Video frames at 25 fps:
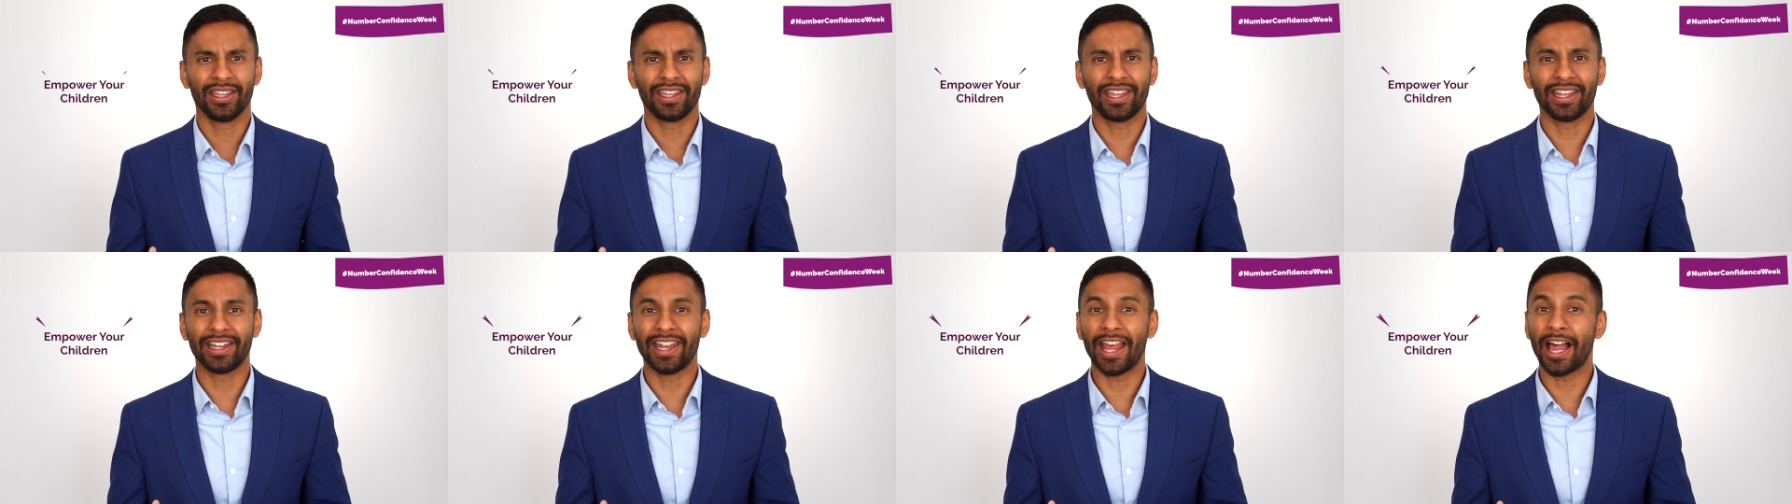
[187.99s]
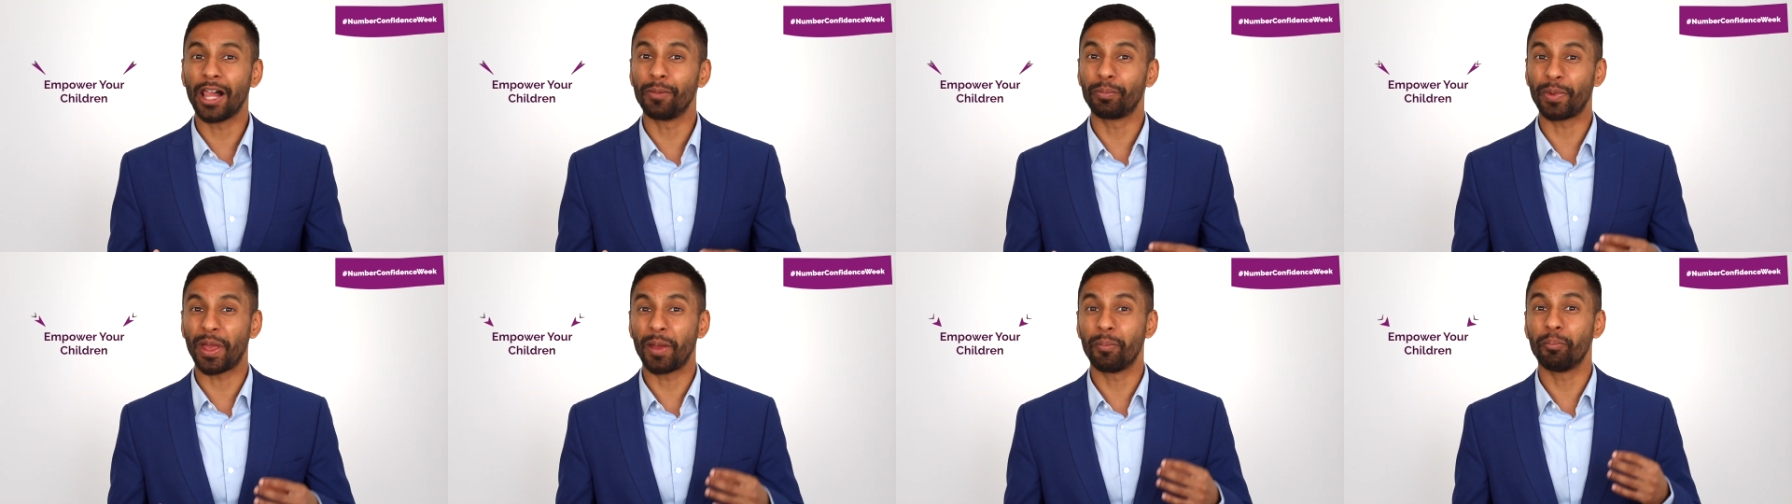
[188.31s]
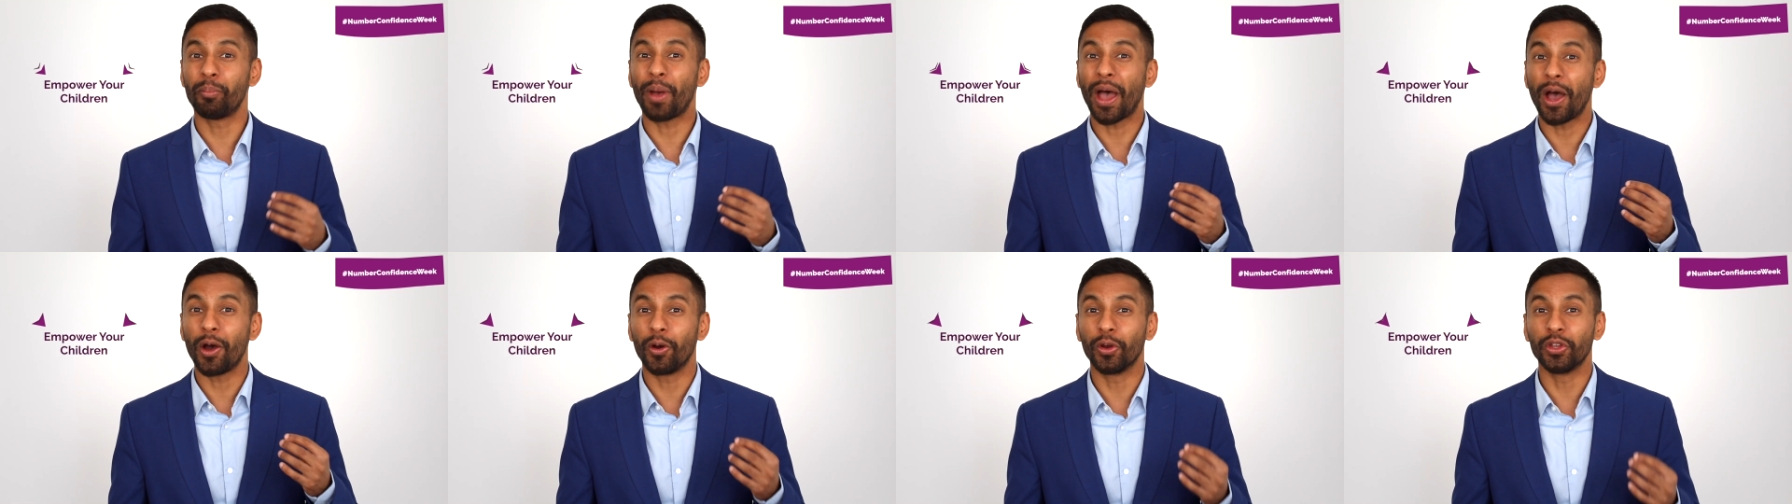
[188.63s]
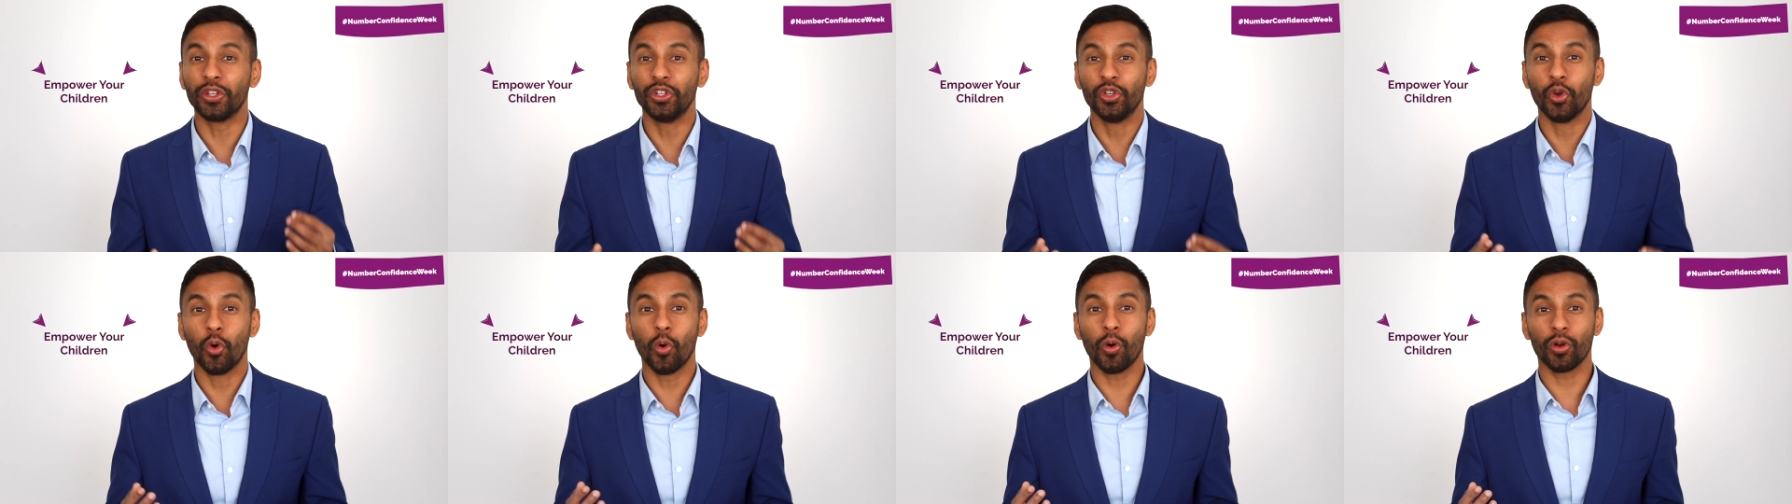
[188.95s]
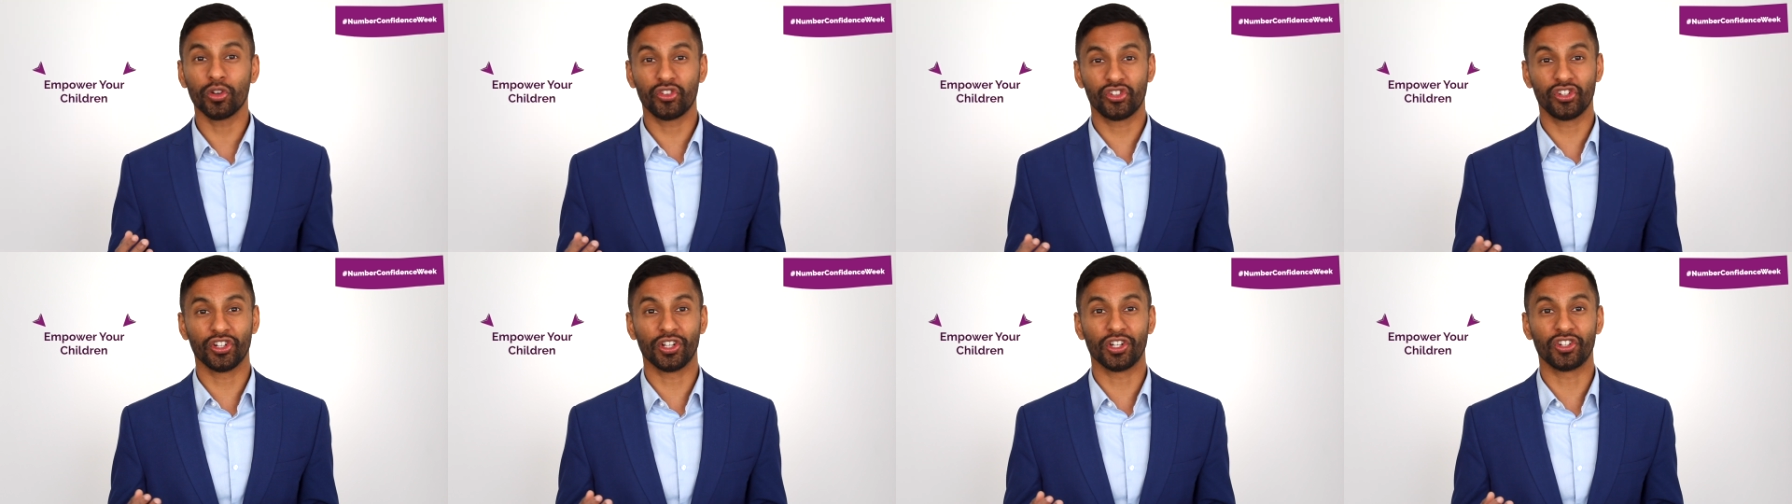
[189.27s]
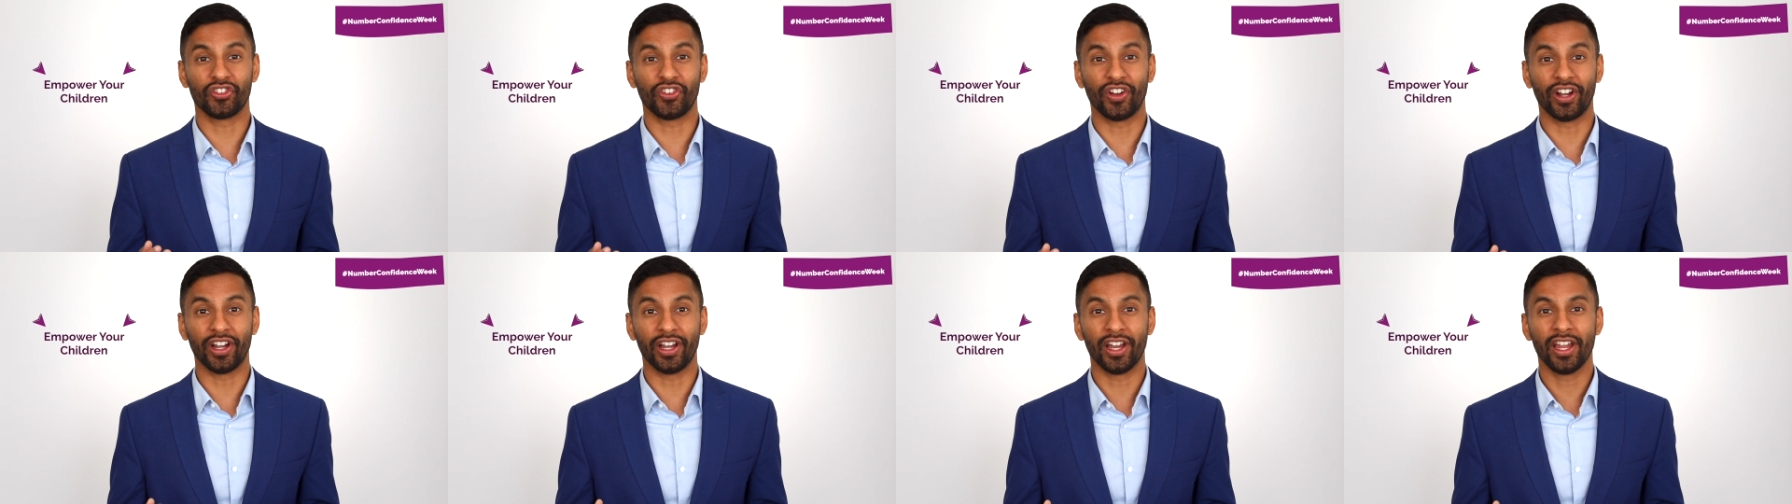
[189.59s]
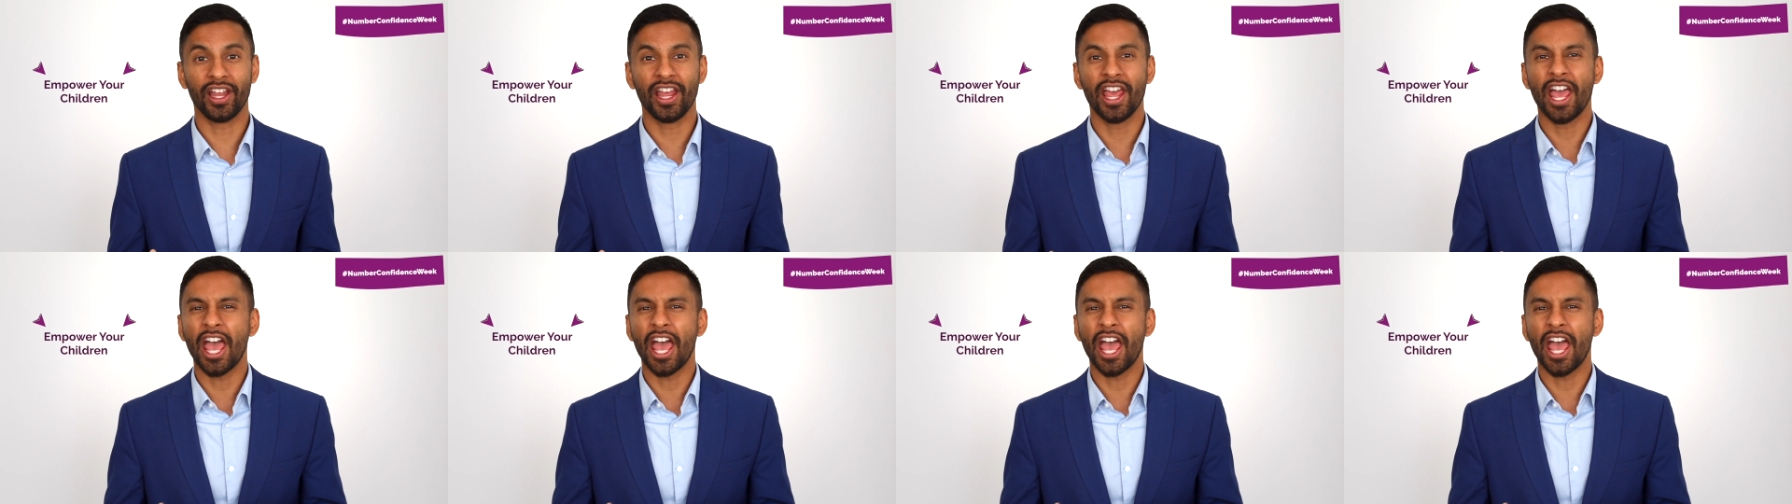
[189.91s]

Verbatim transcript: can help empower your children